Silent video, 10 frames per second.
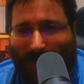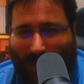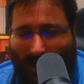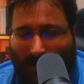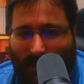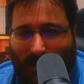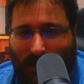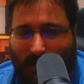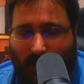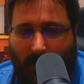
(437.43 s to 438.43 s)
And
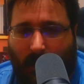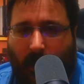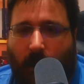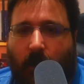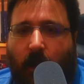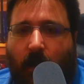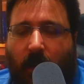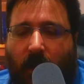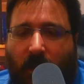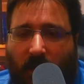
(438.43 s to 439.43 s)

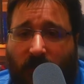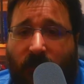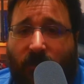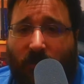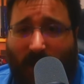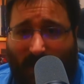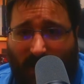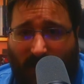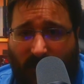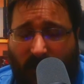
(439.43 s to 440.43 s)
if you
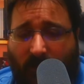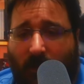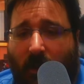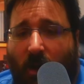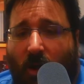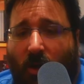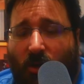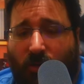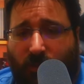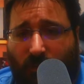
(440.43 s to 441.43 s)
have
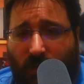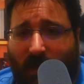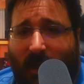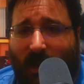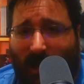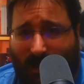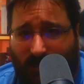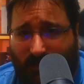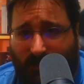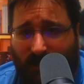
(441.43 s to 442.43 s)
three
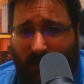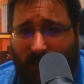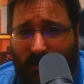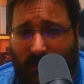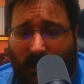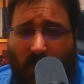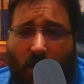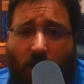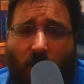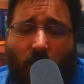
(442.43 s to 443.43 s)
hundred
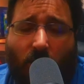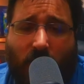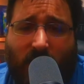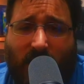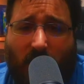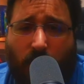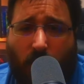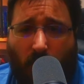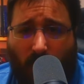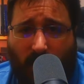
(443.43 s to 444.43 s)
sub
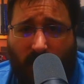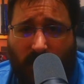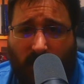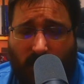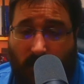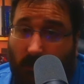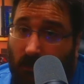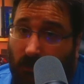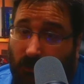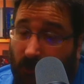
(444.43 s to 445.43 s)
points,
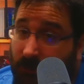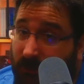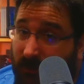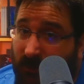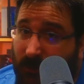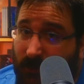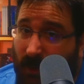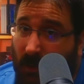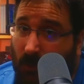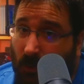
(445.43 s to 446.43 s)
not three fifty
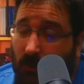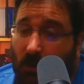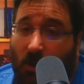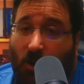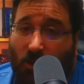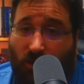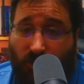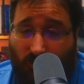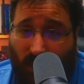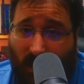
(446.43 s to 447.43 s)
anymore,
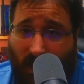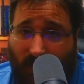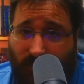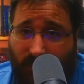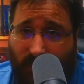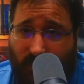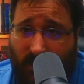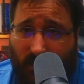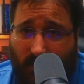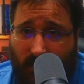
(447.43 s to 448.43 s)
three hundred,